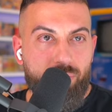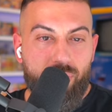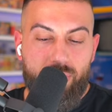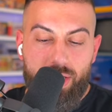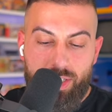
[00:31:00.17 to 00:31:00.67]

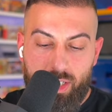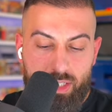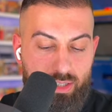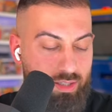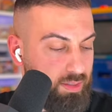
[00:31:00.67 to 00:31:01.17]
50-ish and
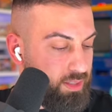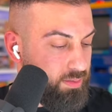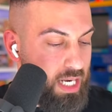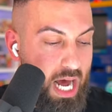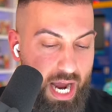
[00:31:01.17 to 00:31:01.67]

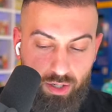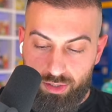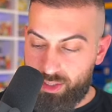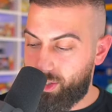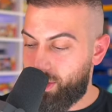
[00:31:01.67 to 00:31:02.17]
nine on
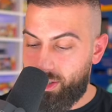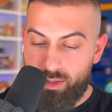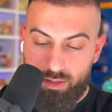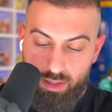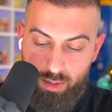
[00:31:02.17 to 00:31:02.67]
this card,
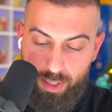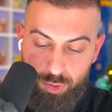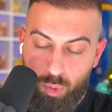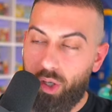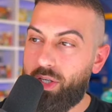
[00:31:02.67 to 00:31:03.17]
and about
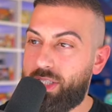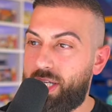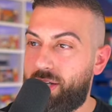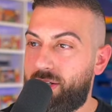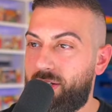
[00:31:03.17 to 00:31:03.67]
210.